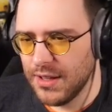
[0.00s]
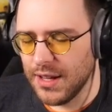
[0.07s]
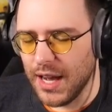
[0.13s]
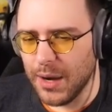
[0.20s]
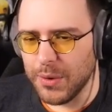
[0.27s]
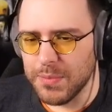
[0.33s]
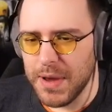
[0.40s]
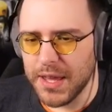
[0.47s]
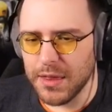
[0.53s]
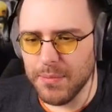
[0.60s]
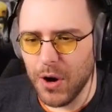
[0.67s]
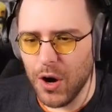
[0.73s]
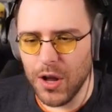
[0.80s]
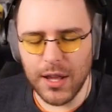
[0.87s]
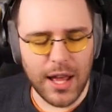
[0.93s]
I would make them
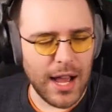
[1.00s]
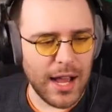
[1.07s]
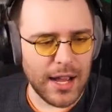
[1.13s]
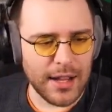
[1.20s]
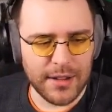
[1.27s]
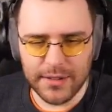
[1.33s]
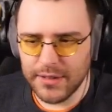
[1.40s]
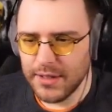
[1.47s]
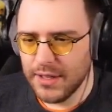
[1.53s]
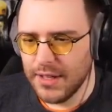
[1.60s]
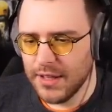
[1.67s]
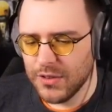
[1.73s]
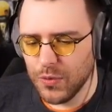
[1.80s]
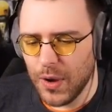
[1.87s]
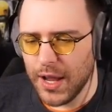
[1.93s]
all high,
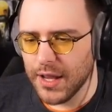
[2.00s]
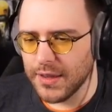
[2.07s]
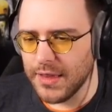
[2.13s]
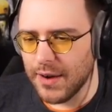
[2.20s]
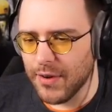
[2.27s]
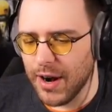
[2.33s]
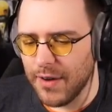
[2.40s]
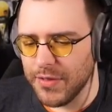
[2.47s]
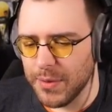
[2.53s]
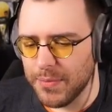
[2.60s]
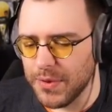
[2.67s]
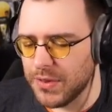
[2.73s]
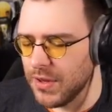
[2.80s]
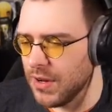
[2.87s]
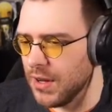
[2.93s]
This is why I could never have
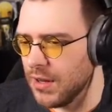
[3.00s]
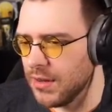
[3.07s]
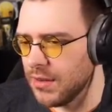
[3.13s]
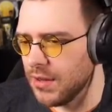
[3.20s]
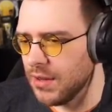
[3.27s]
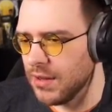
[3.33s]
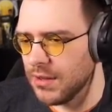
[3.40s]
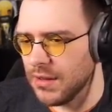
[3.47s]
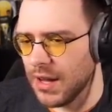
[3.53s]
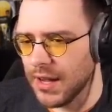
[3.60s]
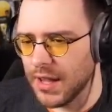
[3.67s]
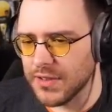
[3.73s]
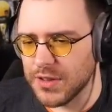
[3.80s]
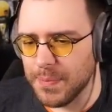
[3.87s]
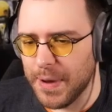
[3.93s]
the I
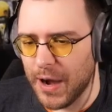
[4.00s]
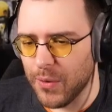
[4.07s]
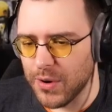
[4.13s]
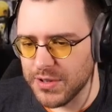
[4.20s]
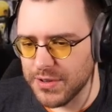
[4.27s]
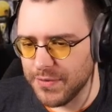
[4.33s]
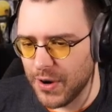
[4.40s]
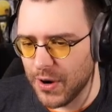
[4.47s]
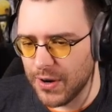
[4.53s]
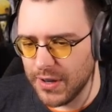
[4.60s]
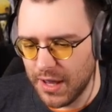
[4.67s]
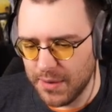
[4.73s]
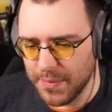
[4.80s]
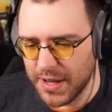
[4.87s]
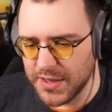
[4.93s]
guess the powers of art
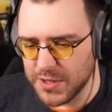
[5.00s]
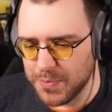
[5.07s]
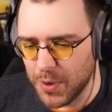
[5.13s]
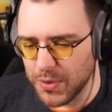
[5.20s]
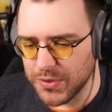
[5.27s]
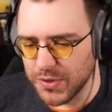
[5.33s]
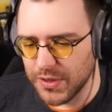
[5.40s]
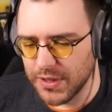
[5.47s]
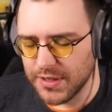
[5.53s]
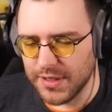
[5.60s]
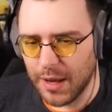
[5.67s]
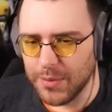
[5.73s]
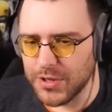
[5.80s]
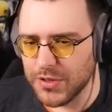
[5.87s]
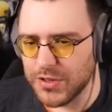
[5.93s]
at my disposal, because
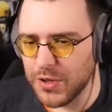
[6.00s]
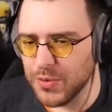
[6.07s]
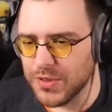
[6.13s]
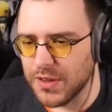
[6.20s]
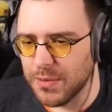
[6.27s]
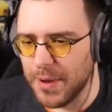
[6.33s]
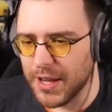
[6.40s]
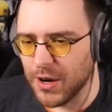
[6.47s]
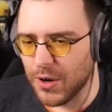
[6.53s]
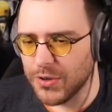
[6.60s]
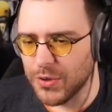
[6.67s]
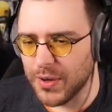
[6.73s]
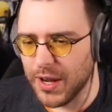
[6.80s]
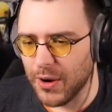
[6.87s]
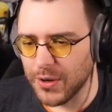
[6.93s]
I would just use it to make
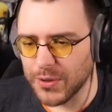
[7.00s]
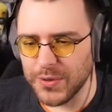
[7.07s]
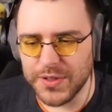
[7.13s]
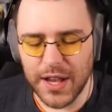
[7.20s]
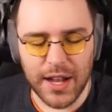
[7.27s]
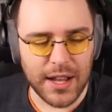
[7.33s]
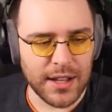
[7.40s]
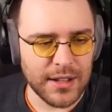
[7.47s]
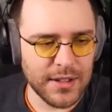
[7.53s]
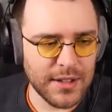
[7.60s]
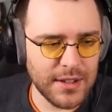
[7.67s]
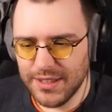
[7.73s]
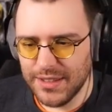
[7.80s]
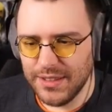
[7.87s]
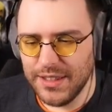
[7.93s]
cartoon characters high.
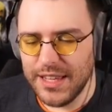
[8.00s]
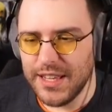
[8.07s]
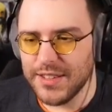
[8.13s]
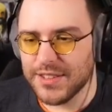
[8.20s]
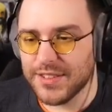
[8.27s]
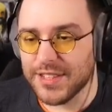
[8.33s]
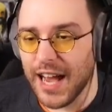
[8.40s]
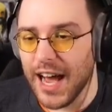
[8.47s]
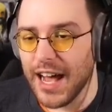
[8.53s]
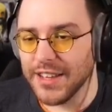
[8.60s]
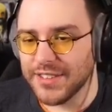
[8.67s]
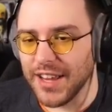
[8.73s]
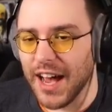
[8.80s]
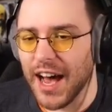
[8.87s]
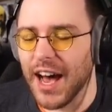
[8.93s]
Lee
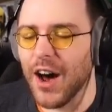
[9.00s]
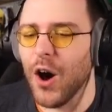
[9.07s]
Zaza.